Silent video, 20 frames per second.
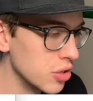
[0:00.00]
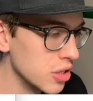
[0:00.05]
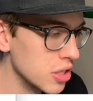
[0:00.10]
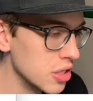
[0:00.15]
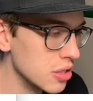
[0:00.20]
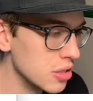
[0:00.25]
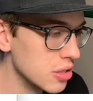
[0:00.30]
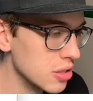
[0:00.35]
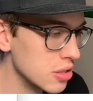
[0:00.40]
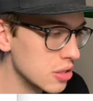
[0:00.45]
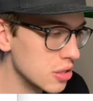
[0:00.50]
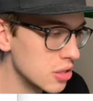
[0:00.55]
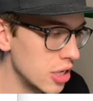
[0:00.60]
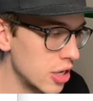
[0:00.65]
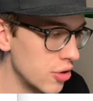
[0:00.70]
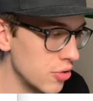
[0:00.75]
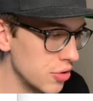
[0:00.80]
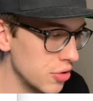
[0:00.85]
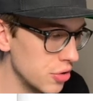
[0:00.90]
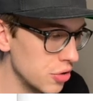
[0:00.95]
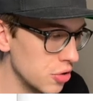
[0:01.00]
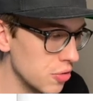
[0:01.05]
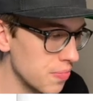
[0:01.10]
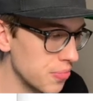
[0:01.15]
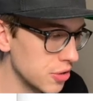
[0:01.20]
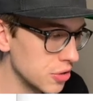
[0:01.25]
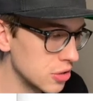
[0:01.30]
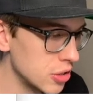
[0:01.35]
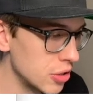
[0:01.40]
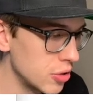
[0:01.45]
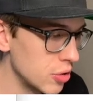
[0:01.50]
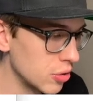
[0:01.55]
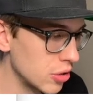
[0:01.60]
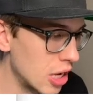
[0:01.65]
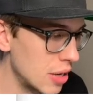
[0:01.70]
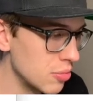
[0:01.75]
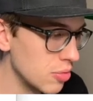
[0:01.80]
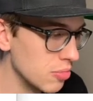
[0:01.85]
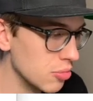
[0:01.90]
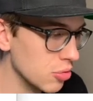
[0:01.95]
in stereo. A
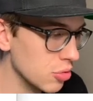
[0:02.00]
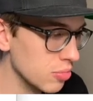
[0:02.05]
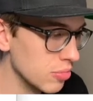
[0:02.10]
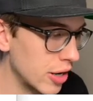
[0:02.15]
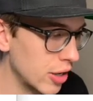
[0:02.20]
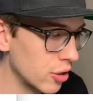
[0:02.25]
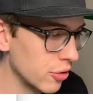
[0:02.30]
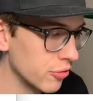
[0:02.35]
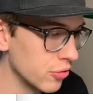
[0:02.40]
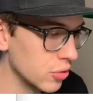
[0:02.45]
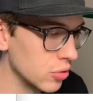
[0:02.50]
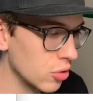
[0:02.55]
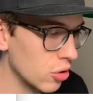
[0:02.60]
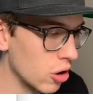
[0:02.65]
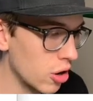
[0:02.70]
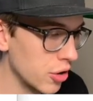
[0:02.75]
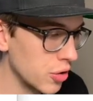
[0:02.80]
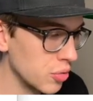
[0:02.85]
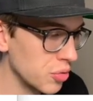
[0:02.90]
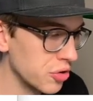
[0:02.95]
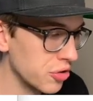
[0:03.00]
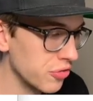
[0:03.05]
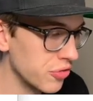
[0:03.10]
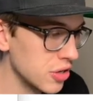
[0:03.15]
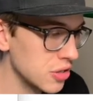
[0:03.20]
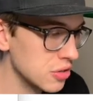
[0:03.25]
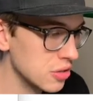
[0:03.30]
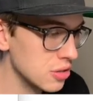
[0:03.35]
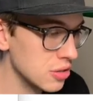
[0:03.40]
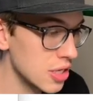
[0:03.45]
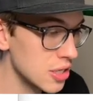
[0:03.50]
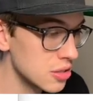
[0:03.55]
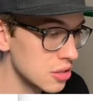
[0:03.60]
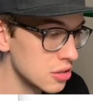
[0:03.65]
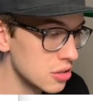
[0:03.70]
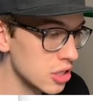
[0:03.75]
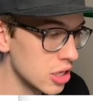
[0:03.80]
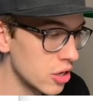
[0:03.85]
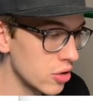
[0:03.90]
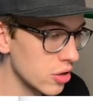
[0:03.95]
stereo-capable microphone or audio interface is
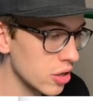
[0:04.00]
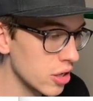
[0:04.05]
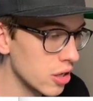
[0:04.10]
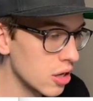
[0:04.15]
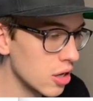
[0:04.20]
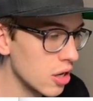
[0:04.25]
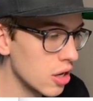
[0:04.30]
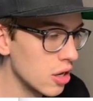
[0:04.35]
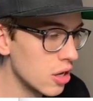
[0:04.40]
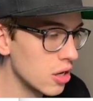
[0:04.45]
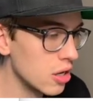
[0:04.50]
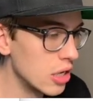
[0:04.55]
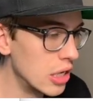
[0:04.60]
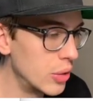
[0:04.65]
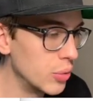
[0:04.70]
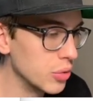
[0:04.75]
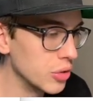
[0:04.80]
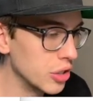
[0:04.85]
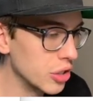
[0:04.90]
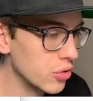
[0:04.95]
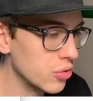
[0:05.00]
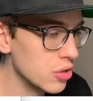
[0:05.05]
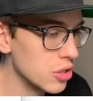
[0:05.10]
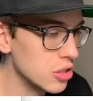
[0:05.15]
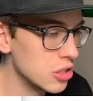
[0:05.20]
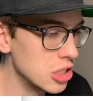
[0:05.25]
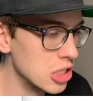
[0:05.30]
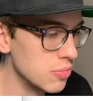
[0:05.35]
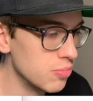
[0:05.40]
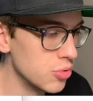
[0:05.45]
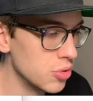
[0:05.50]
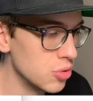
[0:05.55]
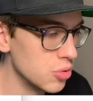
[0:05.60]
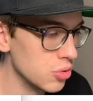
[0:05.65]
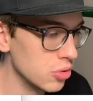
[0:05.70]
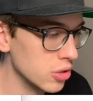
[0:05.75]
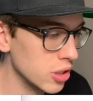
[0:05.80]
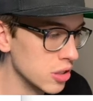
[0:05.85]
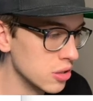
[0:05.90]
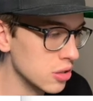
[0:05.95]
necessary. It will increase CPU
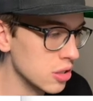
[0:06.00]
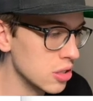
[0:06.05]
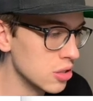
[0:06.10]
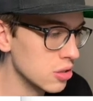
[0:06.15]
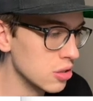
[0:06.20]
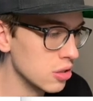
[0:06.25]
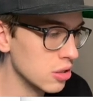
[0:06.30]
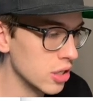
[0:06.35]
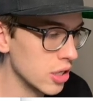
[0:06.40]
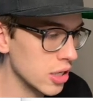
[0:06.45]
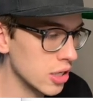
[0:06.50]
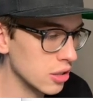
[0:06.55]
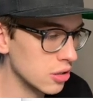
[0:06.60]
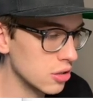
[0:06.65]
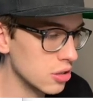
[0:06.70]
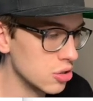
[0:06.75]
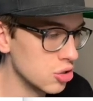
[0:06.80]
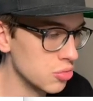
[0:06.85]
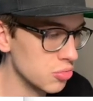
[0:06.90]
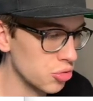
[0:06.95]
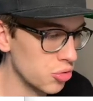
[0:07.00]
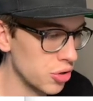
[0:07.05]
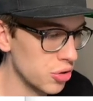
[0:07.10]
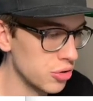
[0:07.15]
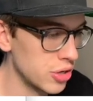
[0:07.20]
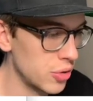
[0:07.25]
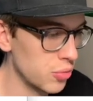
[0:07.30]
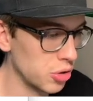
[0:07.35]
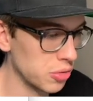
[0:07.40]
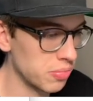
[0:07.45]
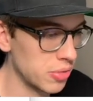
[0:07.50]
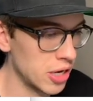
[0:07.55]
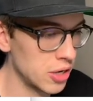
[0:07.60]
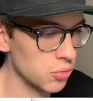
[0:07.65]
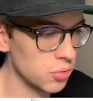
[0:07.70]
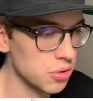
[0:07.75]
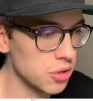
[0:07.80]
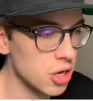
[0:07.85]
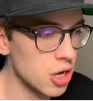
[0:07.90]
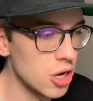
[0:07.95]
utilization and consume greater network
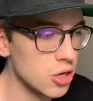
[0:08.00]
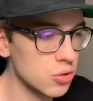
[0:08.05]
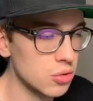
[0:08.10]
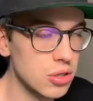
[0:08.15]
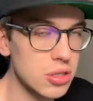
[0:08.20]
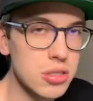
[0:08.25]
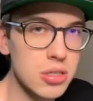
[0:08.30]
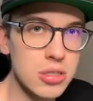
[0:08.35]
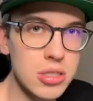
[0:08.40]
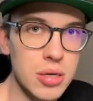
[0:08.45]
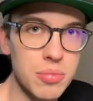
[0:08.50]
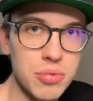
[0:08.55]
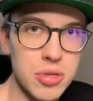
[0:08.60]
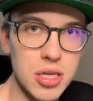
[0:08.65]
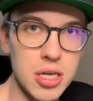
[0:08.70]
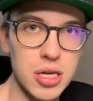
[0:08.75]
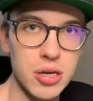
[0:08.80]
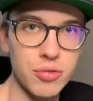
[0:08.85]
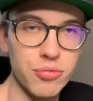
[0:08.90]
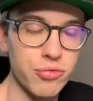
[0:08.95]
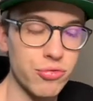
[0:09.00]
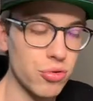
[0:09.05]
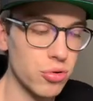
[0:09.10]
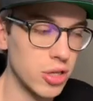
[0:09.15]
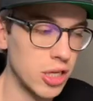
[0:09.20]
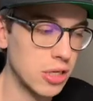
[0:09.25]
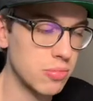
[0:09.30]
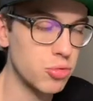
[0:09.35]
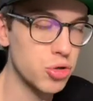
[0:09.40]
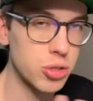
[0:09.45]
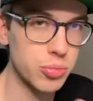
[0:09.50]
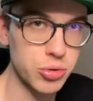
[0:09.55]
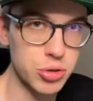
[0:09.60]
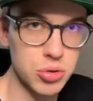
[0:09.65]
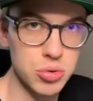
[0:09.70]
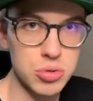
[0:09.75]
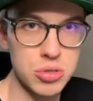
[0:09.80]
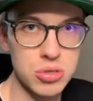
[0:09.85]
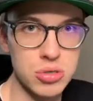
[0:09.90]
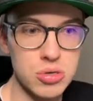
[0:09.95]
bandwidth. So this is something for like music
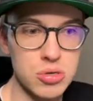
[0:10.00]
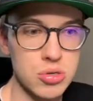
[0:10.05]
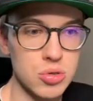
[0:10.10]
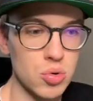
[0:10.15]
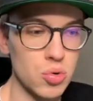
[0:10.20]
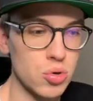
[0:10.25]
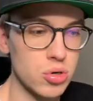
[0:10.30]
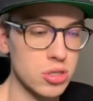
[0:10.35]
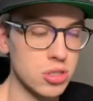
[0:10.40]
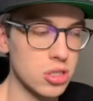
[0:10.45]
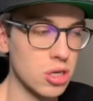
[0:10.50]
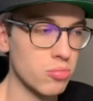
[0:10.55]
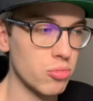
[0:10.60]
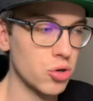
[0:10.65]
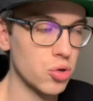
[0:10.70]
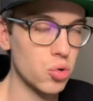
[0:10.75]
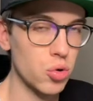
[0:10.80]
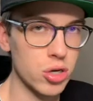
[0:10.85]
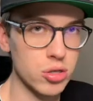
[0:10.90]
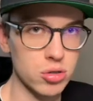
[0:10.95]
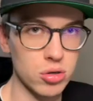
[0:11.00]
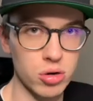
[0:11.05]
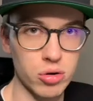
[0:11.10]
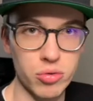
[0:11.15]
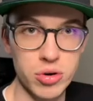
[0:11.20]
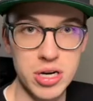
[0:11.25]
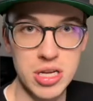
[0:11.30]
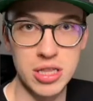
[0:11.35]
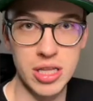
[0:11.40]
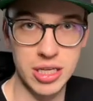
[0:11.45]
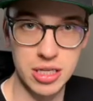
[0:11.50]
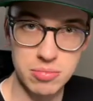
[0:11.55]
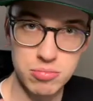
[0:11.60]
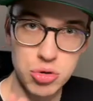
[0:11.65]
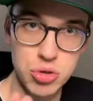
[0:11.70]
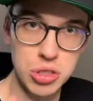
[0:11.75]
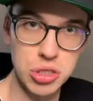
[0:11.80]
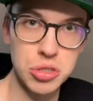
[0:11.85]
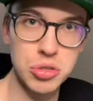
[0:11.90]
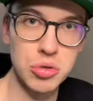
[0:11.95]
producers or someone who has already like a
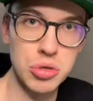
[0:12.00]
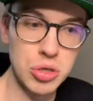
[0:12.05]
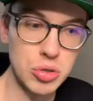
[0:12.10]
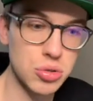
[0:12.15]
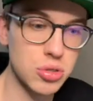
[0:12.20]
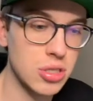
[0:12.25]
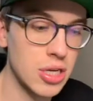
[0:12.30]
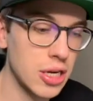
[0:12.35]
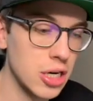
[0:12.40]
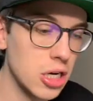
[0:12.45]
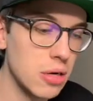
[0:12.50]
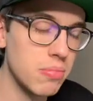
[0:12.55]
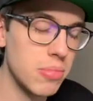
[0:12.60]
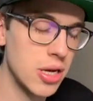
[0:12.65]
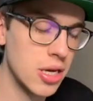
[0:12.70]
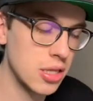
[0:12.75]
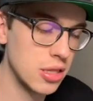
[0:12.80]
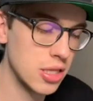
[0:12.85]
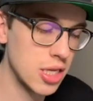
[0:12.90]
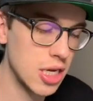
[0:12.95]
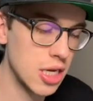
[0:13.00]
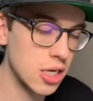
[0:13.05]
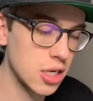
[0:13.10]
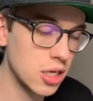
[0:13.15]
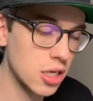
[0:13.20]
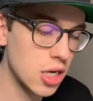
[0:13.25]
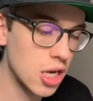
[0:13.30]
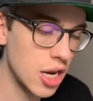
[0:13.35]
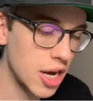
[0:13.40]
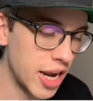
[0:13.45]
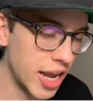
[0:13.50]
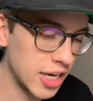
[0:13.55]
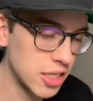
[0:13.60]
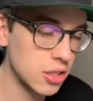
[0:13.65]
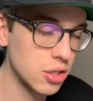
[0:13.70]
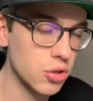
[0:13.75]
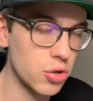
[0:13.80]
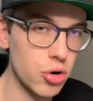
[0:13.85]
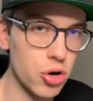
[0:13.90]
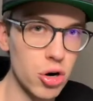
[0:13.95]
music studio set up and they
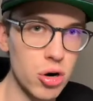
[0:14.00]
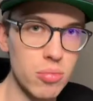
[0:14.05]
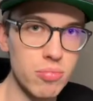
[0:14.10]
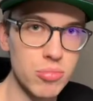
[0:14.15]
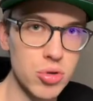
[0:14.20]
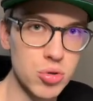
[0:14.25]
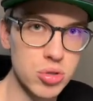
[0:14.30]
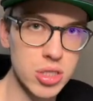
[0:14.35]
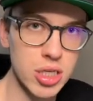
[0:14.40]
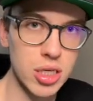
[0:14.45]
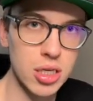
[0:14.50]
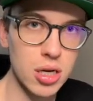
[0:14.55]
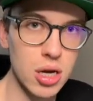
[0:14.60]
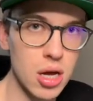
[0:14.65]
connect their music